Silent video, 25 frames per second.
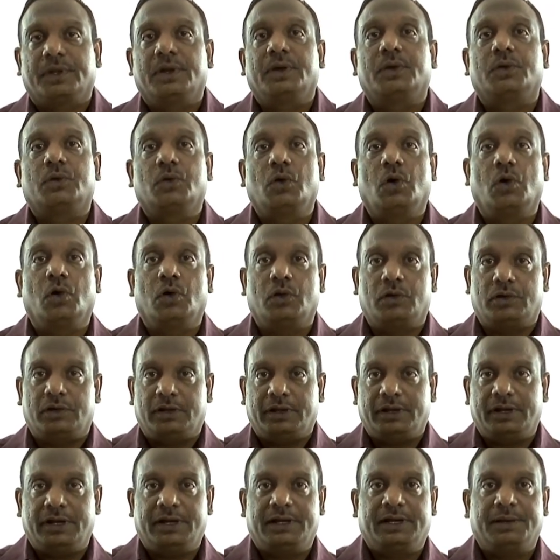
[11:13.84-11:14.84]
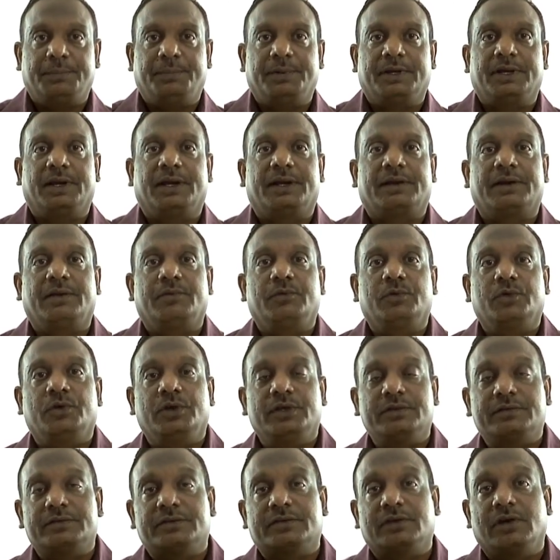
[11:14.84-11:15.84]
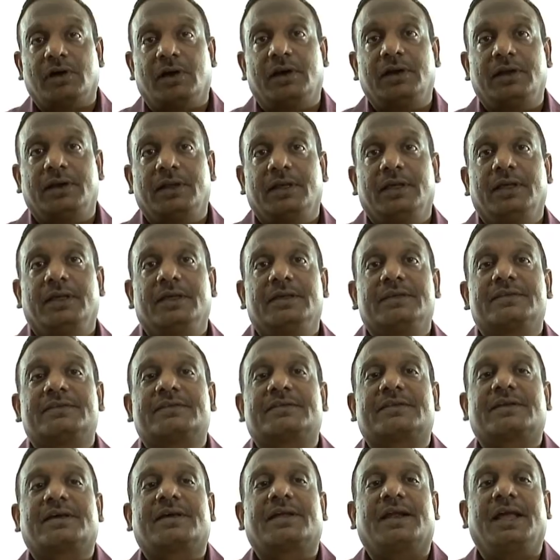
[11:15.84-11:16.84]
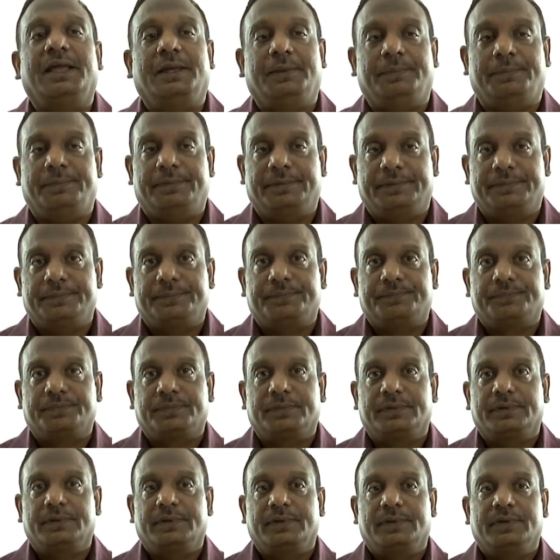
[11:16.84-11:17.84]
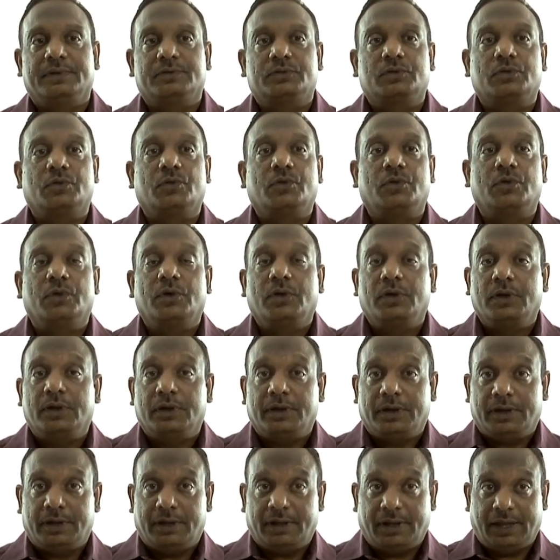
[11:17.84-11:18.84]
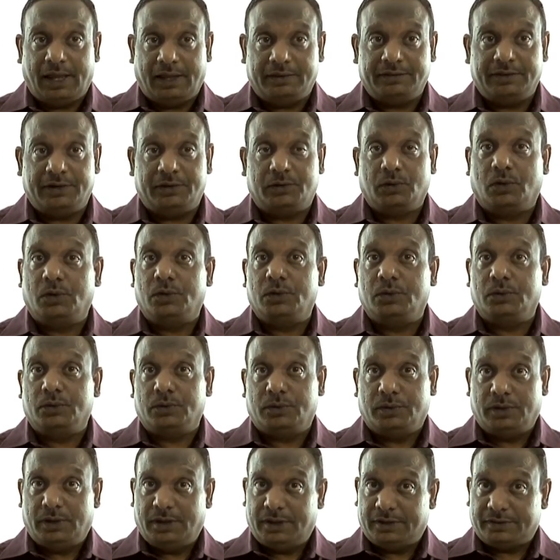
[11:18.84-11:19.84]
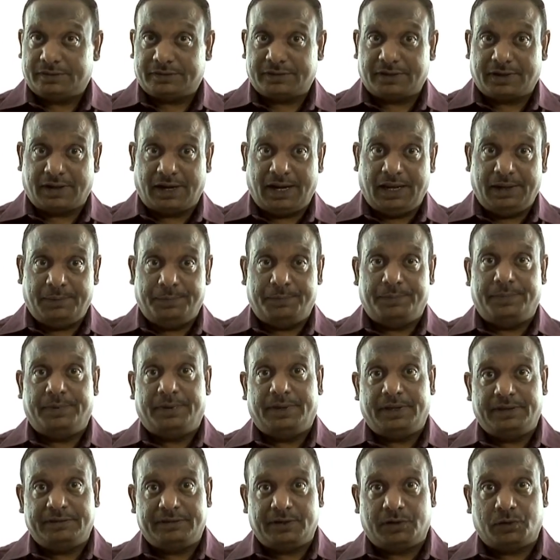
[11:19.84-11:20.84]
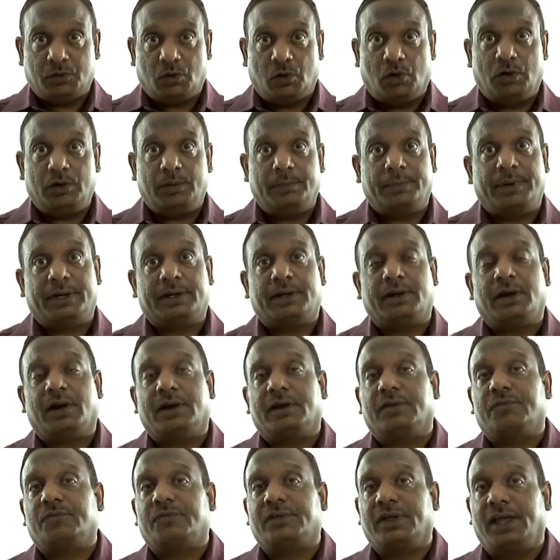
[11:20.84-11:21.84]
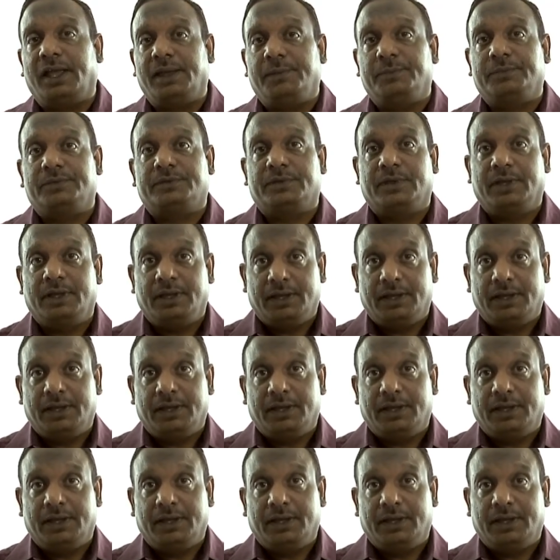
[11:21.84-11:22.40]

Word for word: role in a typical review is called scribe. So, as I told you, scribe is a role, but a lot of times